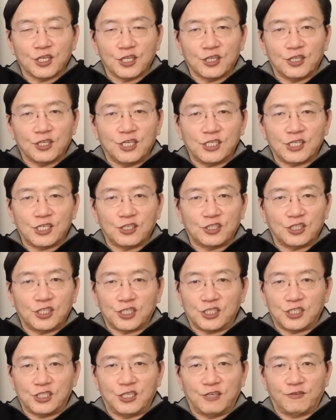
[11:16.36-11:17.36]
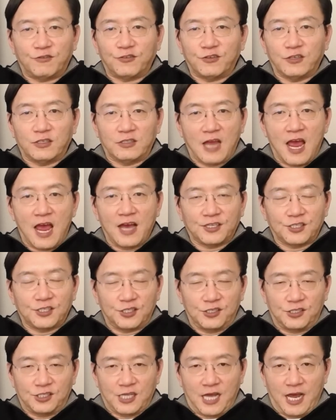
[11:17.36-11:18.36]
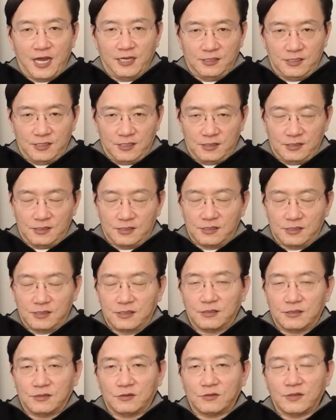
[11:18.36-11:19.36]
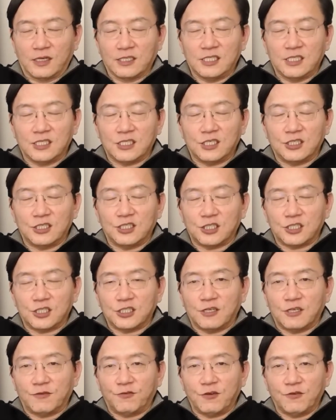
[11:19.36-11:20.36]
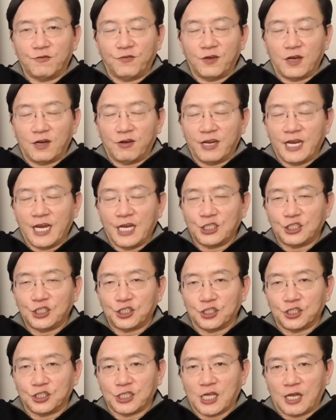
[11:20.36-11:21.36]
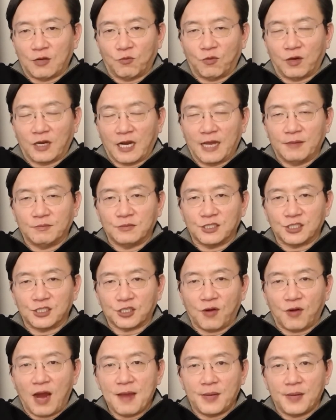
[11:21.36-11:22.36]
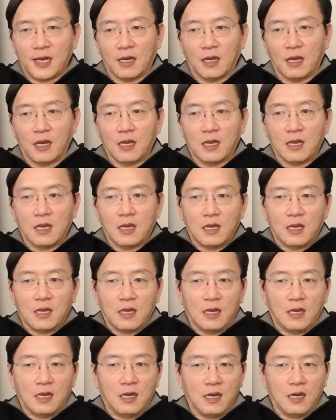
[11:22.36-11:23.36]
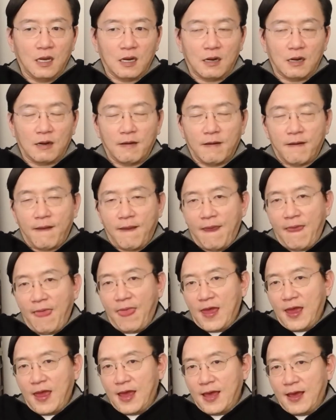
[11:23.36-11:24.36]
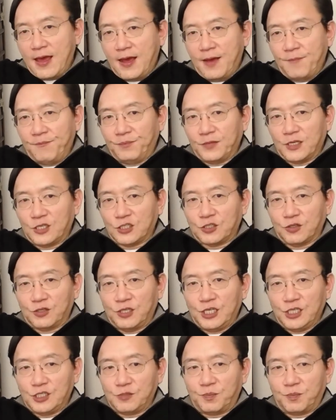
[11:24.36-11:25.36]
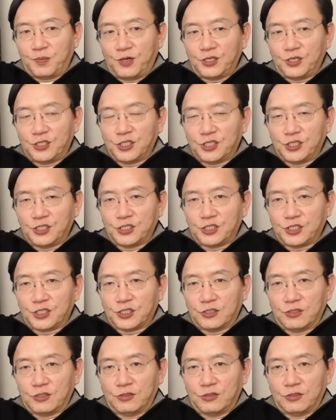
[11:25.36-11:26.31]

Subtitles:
These are just different exercises, right? These are just different variations on what I'm describing here. So these persons